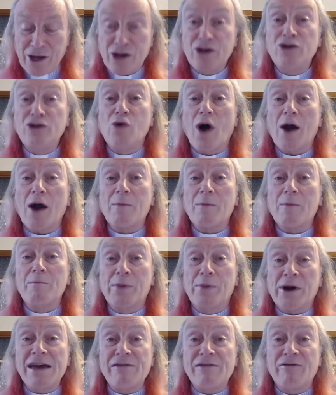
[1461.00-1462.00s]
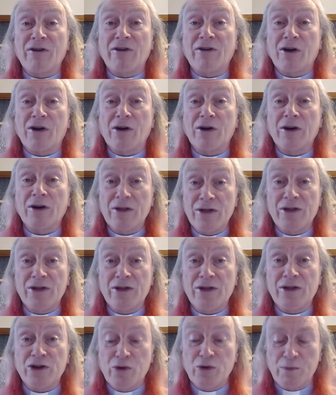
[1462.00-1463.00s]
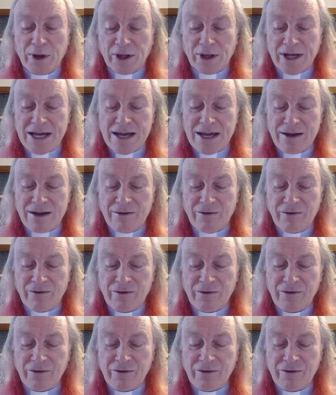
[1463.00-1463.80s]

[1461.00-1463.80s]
"You are braver than you believe,